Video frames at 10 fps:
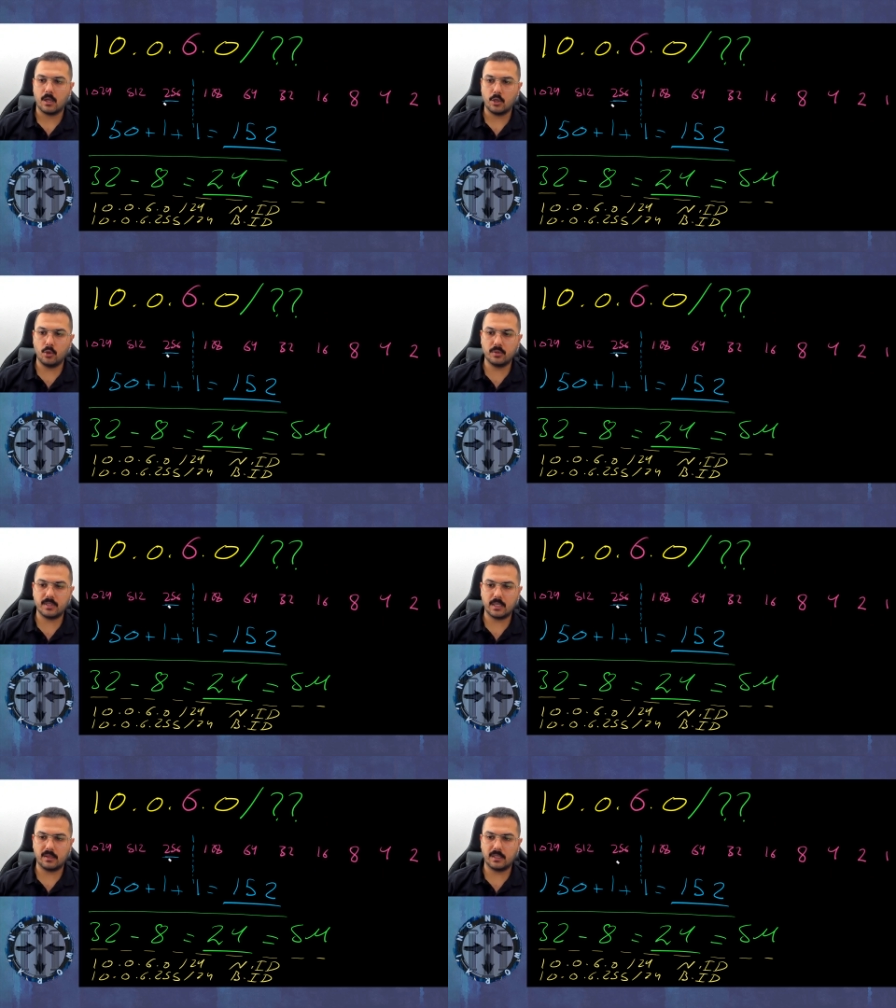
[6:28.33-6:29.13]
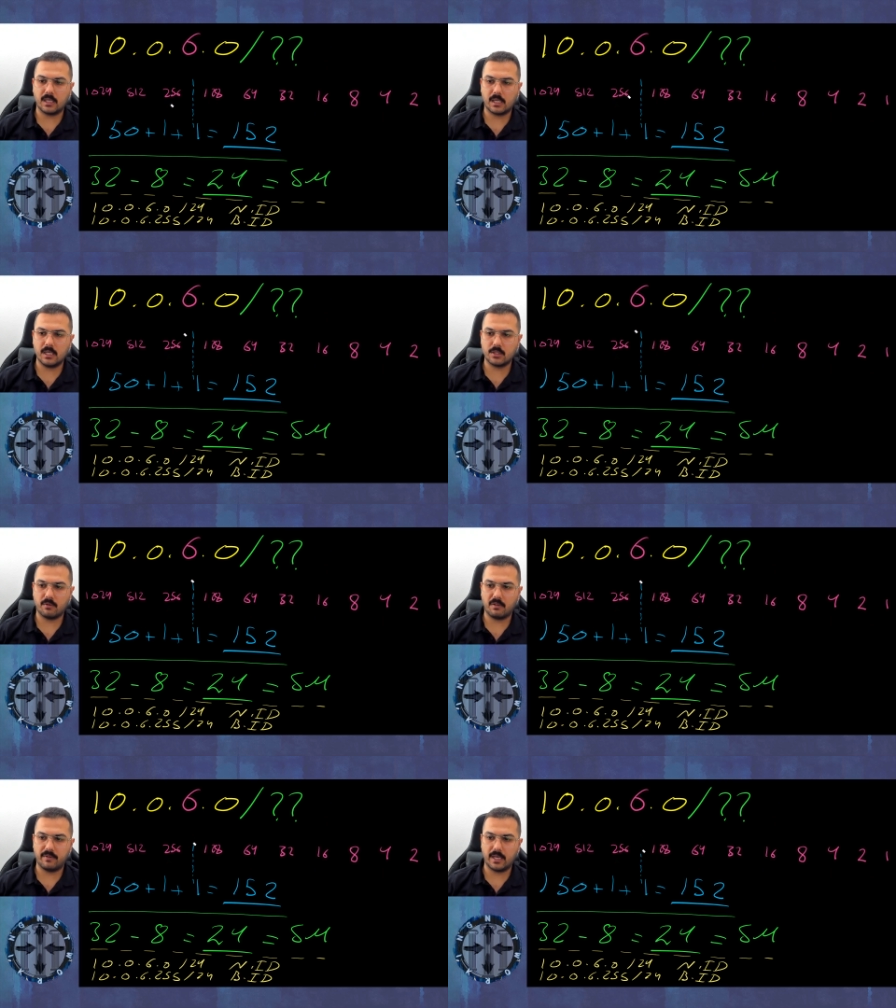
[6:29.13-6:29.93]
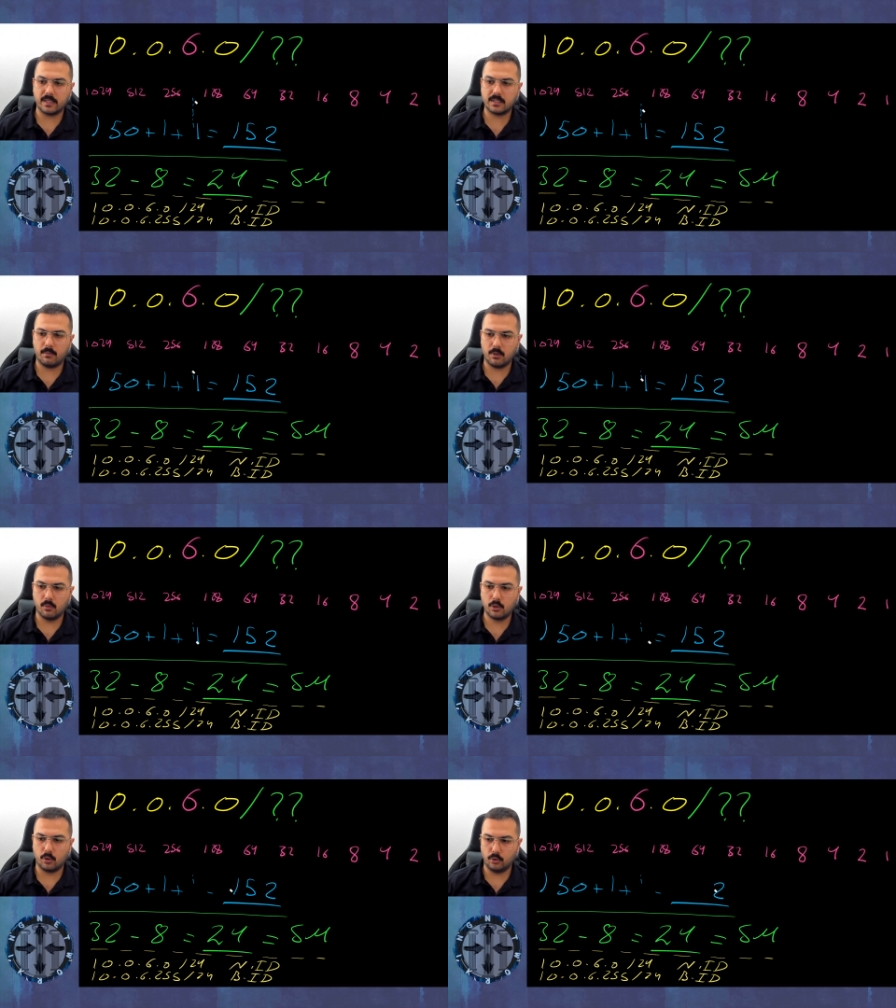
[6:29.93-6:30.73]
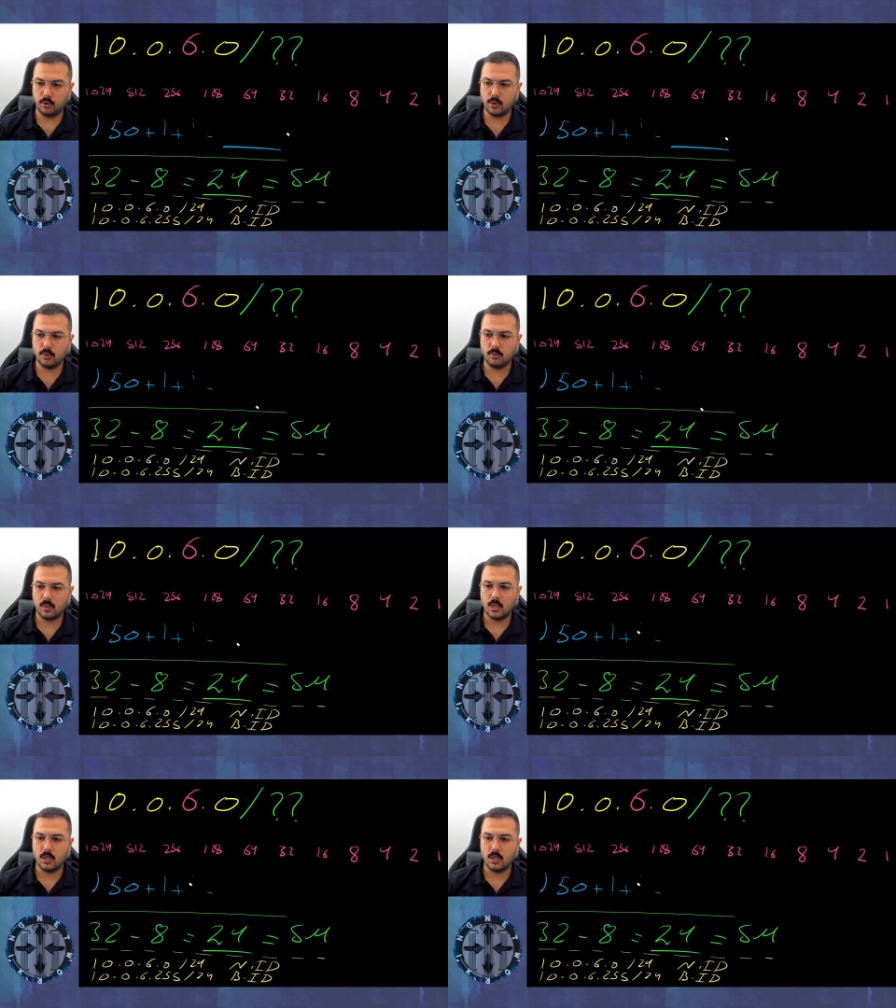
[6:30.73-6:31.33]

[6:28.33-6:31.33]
Using the techniques of the VLSM, you will continue.